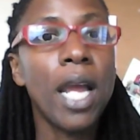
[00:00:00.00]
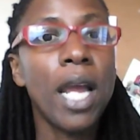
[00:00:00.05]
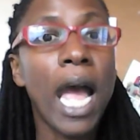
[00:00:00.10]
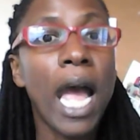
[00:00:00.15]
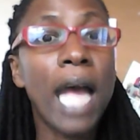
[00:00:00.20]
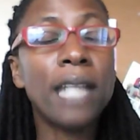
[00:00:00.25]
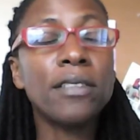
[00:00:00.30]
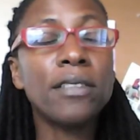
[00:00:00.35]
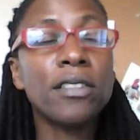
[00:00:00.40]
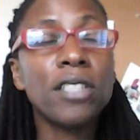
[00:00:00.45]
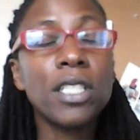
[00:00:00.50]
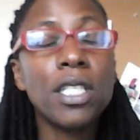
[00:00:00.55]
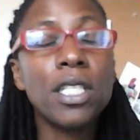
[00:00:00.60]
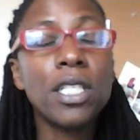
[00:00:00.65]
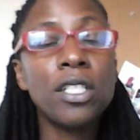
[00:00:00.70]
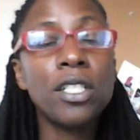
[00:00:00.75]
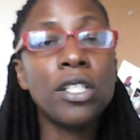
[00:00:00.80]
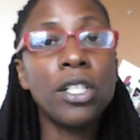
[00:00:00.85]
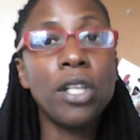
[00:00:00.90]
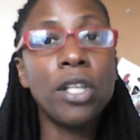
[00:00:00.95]
And
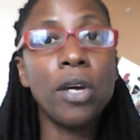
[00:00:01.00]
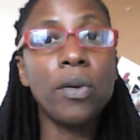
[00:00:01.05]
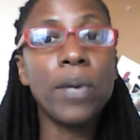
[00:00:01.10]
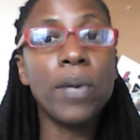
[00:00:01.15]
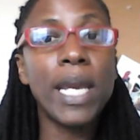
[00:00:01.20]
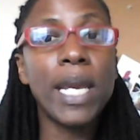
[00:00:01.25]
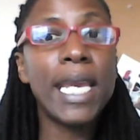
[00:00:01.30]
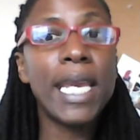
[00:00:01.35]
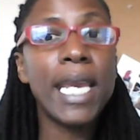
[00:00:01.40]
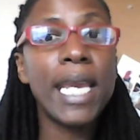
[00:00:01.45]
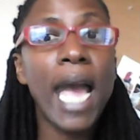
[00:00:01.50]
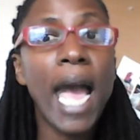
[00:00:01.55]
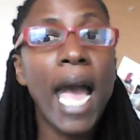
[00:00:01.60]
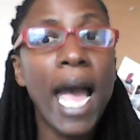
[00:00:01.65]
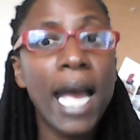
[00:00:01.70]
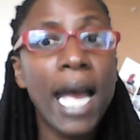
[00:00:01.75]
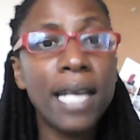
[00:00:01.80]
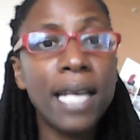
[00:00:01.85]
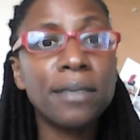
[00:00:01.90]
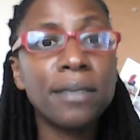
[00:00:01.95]
HIIT
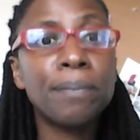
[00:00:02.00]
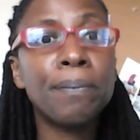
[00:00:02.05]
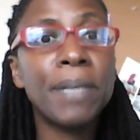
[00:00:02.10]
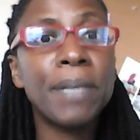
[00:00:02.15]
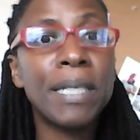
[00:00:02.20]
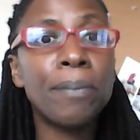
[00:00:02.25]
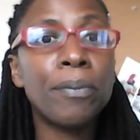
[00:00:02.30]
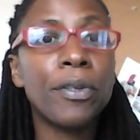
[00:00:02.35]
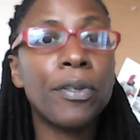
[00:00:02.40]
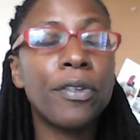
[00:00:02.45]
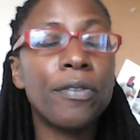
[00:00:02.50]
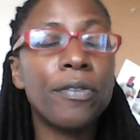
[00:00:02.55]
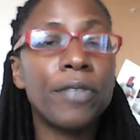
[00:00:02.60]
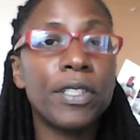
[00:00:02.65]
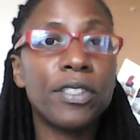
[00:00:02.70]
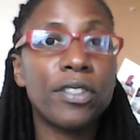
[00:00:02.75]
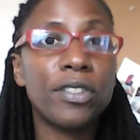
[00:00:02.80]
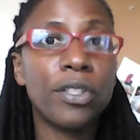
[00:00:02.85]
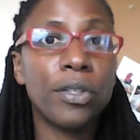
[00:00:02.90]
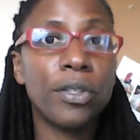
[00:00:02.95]
has been
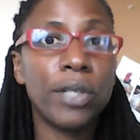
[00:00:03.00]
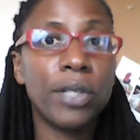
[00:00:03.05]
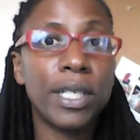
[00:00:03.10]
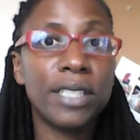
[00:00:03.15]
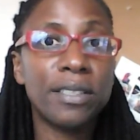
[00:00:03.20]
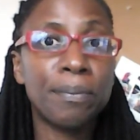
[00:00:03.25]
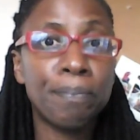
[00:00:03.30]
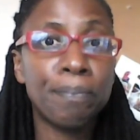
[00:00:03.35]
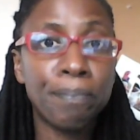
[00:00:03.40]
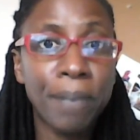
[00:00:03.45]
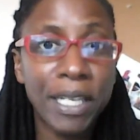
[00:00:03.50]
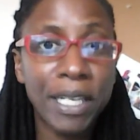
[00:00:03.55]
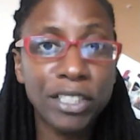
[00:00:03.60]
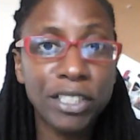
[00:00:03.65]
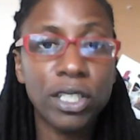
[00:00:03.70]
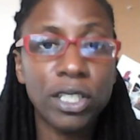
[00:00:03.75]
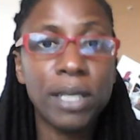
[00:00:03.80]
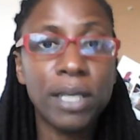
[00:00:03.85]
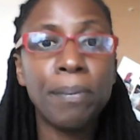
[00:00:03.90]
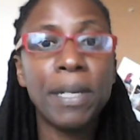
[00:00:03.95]
proven to
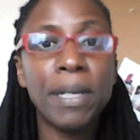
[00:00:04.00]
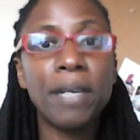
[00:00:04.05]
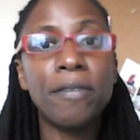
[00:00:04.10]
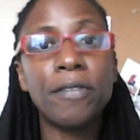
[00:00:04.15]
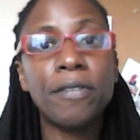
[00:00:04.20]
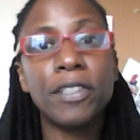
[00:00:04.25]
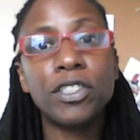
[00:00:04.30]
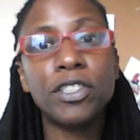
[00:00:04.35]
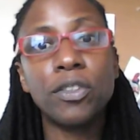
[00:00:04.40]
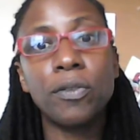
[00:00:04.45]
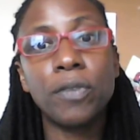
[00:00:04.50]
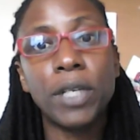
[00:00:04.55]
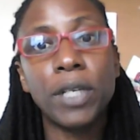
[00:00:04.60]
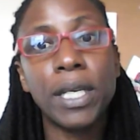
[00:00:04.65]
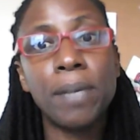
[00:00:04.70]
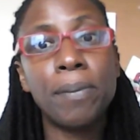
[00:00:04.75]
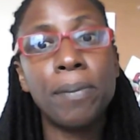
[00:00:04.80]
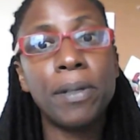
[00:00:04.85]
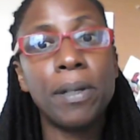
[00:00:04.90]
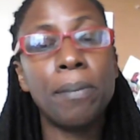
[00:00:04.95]
especially beneficial for
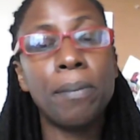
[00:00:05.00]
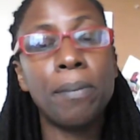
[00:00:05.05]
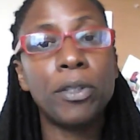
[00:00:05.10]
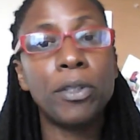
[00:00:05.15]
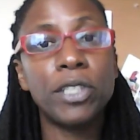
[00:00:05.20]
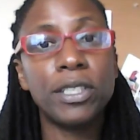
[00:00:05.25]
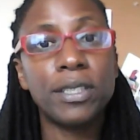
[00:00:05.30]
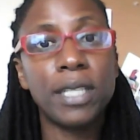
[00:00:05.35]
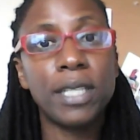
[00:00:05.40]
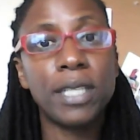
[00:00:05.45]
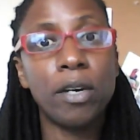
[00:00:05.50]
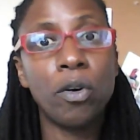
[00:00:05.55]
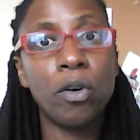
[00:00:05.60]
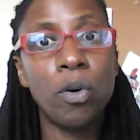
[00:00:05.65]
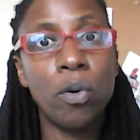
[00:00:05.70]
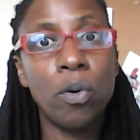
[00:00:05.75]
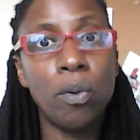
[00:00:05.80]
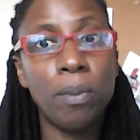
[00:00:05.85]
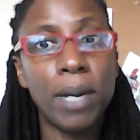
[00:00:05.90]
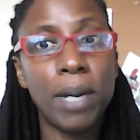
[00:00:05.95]
keeping our bodies and our
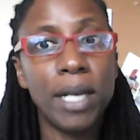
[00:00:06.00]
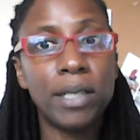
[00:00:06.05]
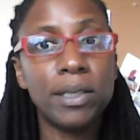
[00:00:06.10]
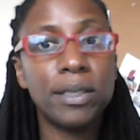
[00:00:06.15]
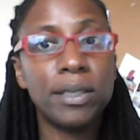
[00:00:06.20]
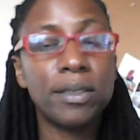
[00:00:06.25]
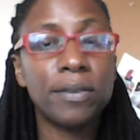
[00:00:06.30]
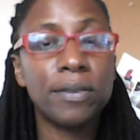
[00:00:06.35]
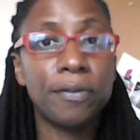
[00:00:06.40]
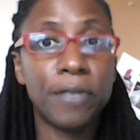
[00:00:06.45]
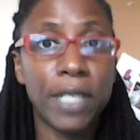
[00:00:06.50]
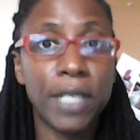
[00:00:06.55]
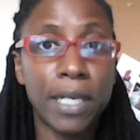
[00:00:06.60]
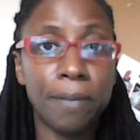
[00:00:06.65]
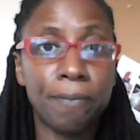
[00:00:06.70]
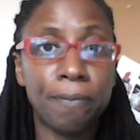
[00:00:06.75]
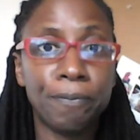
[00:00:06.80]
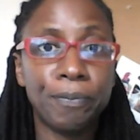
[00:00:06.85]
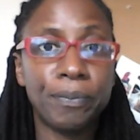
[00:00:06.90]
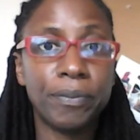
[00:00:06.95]
hormones fit.
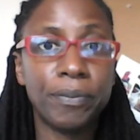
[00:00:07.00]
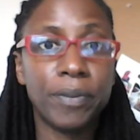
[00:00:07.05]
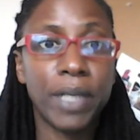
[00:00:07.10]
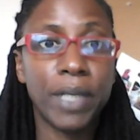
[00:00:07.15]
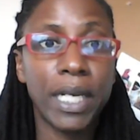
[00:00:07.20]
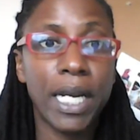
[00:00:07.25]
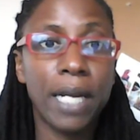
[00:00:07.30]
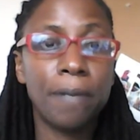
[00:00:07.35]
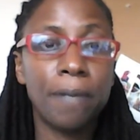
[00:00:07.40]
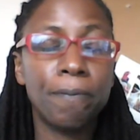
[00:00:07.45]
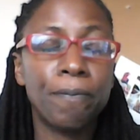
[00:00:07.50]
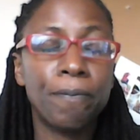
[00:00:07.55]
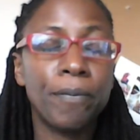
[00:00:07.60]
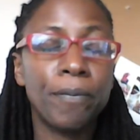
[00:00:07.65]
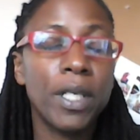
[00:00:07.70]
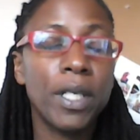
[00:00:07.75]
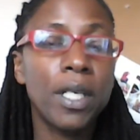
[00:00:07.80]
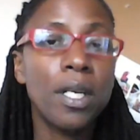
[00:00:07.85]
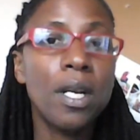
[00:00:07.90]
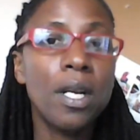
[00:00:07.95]
Okay.
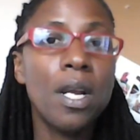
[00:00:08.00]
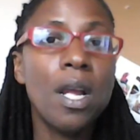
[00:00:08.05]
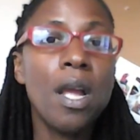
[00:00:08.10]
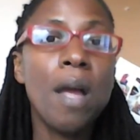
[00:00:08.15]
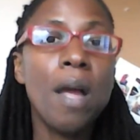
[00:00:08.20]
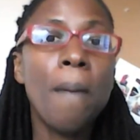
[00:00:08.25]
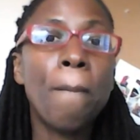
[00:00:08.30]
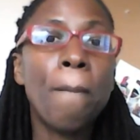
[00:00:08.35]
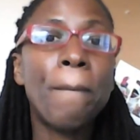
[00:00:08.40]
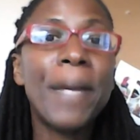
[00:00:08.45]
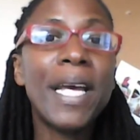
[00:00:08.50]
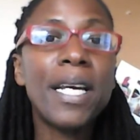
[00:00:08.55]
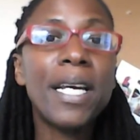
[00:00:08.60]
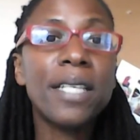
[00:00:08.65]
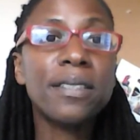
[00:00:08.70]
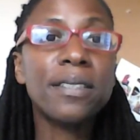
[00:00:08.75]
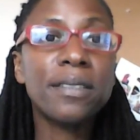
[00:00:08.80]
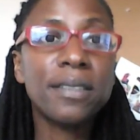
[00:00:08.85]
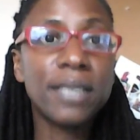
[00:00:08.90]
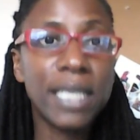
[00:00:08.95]
Better
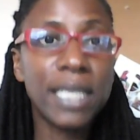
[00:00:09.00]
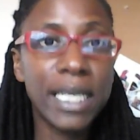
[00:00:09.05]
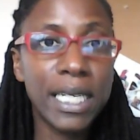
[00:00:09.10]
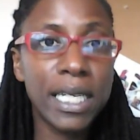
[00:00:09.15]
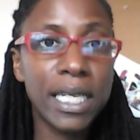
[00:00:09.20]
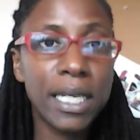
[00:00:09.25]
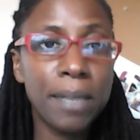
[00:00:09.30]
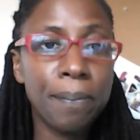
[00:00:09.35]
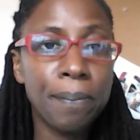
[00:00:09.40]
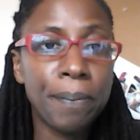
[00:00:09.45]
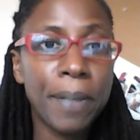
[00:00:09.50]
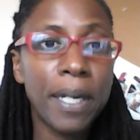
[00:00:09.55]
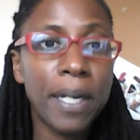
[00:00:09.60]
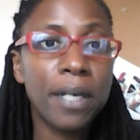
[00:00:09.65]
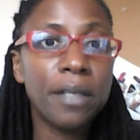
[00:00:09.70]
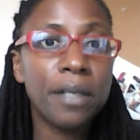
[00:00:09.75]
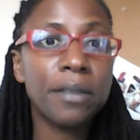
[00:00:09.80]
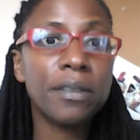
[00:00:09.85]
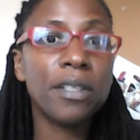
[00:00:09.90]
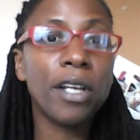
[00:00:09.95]
sleep,
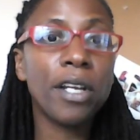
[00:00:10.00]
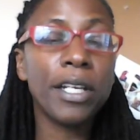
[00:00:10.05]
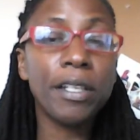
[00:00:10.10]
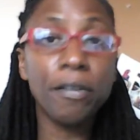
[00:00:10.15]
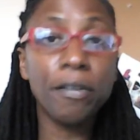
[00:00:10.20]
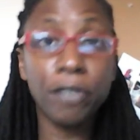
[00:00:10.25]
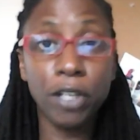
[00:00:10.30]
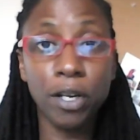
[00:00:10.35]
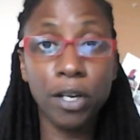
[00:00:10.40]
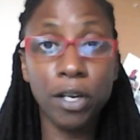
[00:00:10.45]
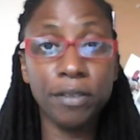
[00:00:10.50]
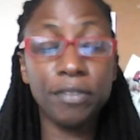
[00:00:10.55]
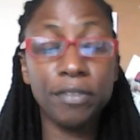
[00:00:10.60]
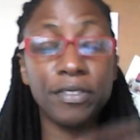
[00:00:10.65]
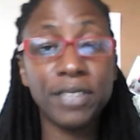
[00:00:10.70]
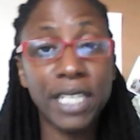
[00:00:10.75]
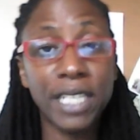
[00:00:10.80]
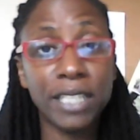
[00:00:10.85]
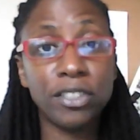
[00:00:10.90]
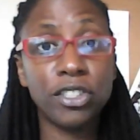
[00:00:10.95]
like I've kind of
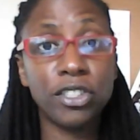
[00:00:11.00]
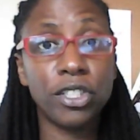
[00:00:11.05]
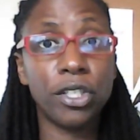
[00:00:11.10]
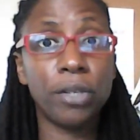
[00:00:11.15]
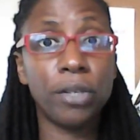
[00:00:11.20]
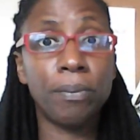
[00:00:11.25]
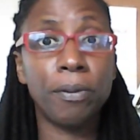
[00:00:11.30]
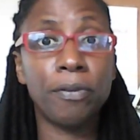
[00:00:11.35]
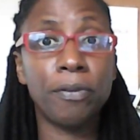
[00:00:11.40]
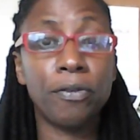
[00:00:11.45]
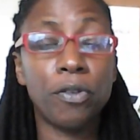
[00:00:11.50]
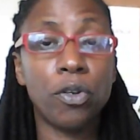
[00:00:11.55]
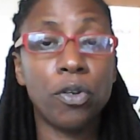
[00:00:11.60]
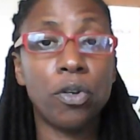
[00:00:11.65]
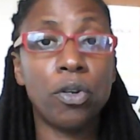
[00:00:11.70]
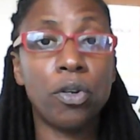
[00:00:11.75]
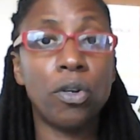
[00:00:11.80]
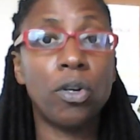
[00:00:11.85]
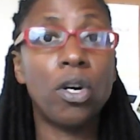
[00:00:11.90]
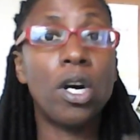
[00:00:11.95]
said to you
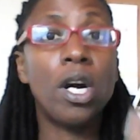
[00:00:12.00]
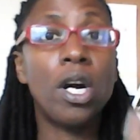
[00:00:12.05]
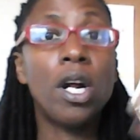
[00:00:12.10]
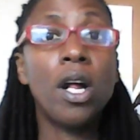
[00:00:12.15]
before,